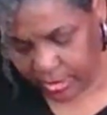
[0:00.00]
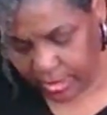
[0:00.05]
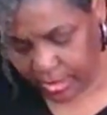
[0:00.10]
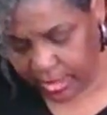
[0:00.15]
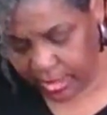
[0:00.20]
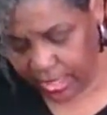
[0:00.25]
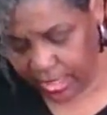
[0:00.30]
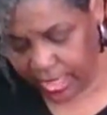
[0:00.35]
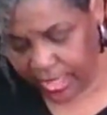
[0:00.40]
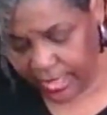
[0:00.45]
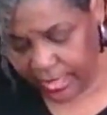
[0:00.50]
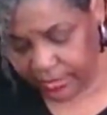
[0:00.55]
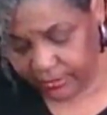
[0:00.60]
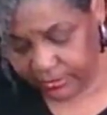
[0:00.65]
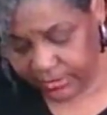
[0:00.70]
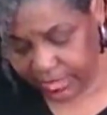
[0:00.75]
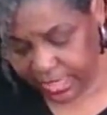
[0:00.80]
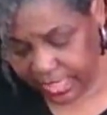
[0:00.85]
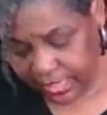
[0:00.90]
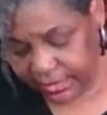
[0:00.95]
And I
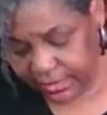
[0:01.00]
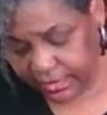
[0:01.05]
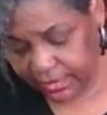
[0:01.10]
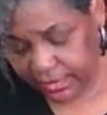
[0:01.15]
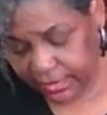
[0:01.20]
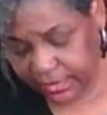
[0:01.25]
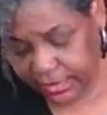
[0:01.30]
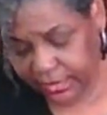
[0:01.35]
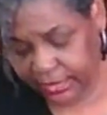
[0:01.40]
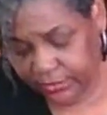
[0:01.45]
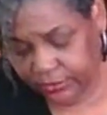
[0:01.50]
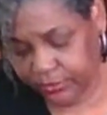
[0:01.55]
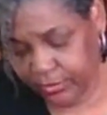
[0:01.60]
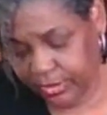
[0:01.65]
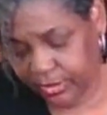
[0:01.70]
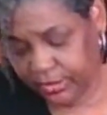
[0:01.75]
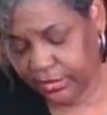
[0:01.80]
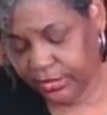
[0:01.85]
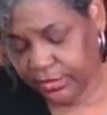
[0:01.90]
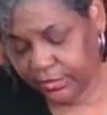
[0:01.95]
am dicing these
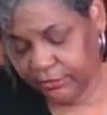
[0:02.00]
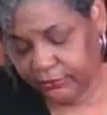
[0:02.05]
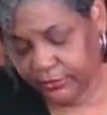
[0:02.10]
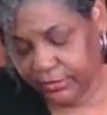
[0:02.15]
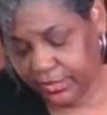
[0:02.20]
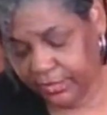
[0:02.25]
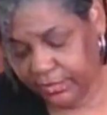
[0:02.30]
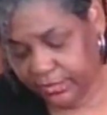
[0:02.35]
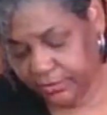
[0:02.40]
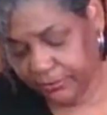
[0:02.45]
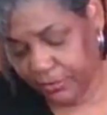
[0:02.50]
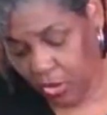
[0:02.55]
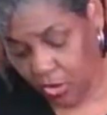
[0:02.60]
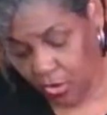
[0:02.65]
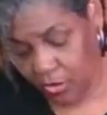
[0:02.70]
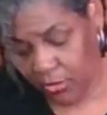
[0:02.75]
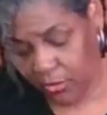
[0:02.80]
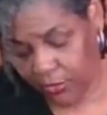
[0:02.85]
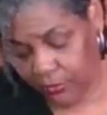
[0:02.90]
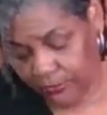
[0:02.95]
relatively small.
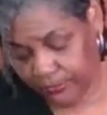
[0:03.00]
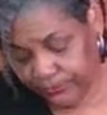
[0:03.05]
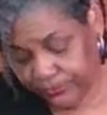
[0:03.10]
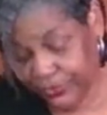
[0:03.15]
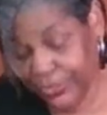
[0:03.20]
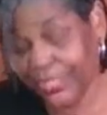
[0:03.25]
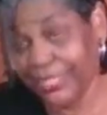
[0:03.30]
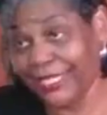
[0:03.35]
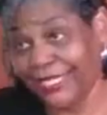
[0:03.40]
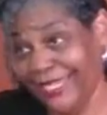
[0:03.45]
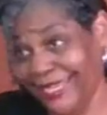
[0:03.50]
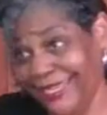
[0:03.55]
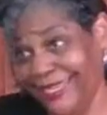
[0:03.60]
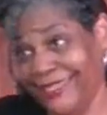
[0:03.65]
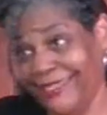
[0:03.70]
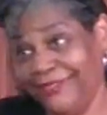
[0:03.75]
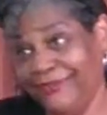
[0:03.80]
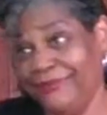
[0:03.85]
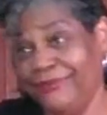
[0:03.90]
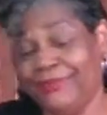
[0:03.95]

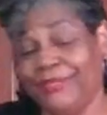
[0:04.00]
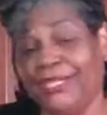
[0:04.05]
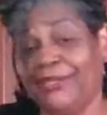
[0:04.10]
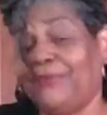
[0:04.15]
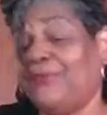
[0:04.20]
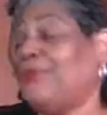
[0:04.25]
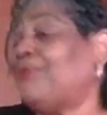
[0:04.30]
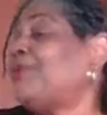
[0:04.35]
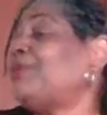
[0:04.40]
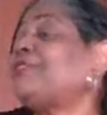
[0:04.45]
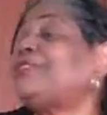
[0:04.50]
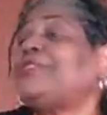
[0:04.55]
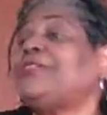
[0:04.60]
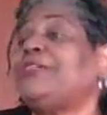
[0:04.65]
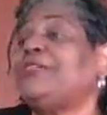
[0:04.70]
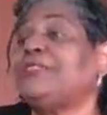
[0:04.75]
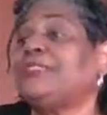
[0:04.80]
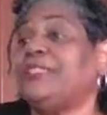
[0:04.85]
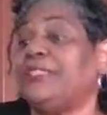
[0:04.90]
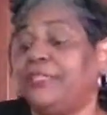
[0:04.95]
Again,
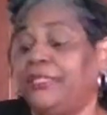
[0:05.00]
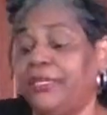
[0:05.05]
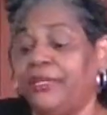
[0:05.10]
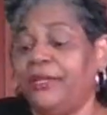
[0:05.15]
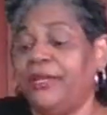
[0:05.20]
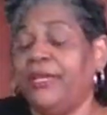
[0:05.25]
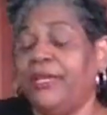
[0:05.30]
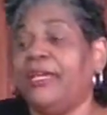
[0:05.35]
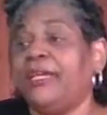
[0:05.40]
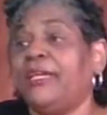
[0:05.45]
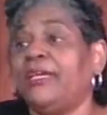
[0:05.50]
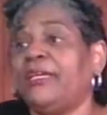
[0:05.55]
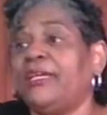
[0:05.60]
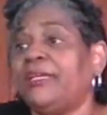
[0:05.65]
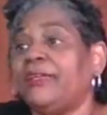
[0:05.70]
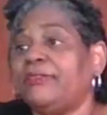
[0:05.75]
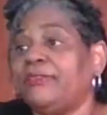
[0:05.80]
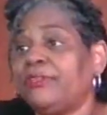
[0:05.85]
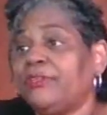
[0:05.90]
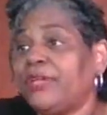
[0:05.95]
chunks in there.
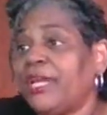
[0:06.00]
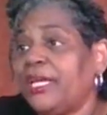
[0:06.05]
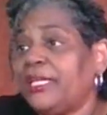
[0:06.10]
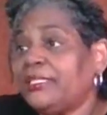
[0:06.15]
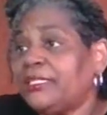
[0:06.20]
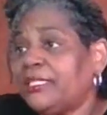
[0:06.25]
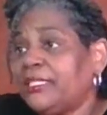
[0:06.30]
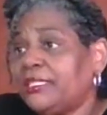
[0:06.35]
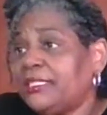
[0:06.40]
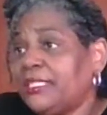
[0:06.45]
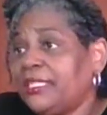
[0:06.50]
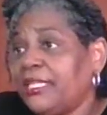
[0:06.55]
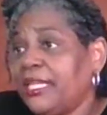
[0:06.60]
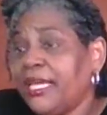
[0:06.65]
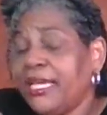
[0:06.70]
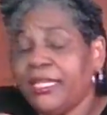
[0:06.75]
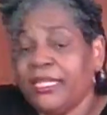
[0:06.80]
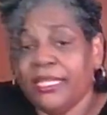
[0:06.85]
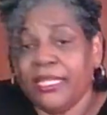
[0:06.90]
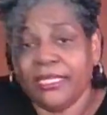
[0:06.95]
You guys can see
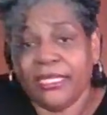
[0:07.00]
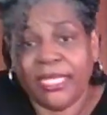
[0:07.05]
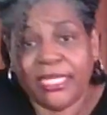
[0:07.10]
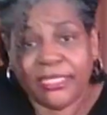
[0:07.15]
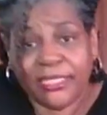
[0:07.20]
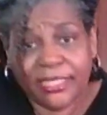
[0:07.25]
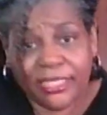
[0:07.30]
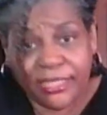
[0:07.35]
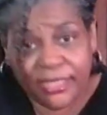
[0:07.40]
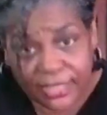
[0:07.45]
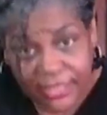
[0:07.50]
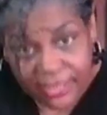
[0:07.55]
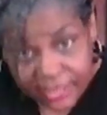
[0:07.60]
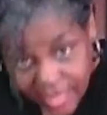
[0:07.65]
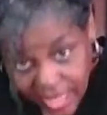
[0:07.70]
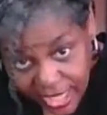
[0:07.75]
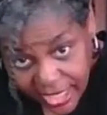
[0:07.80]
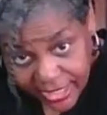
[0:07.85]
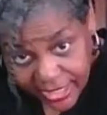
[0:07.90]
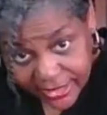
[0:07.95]
that. That's the
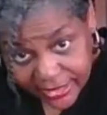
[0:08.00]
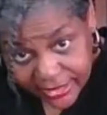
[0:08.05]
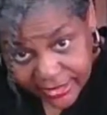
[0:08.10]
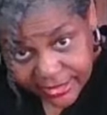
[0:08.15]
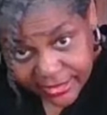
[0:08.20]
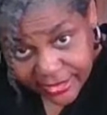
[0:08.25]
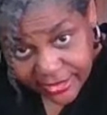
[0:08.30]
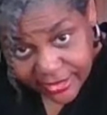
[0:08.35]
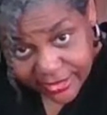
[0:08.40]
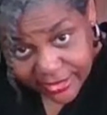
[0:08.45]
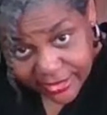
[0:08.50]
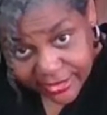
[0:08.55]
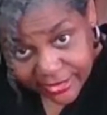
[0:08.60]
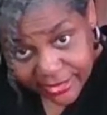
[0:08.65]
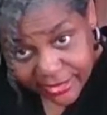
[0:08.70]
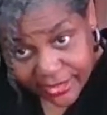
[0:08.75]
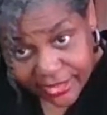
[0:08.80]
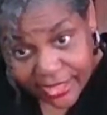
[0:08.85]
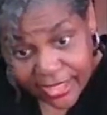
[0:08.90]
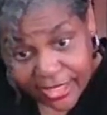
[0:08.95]
size
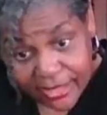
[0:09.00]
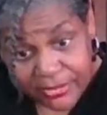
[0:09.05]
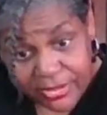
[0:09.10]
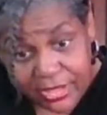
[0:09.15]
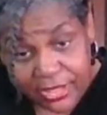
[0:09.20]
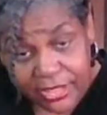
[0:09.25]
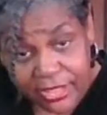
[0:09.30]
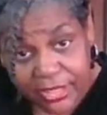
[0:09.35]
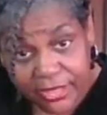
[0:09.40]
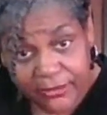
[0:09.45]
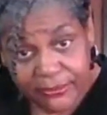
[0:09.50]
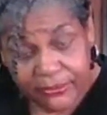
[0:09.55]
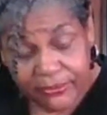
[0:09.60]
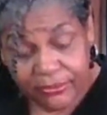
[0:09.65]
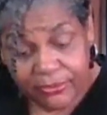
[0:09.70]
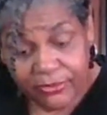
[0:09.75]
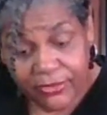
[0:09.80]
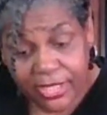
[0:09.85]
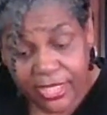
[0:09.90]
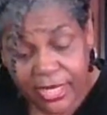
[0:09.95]
that I'm cooking,
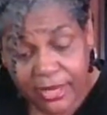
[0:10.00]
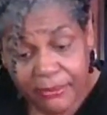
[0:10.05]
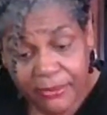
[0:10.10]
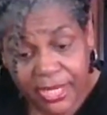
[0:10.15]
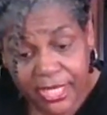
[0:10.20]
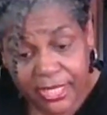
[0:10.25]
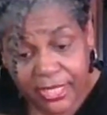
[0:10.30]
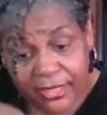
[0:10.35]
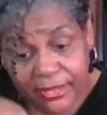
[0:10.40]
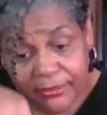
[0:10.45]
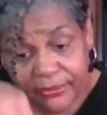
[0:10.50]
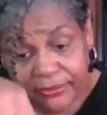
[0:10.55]
that I'm making.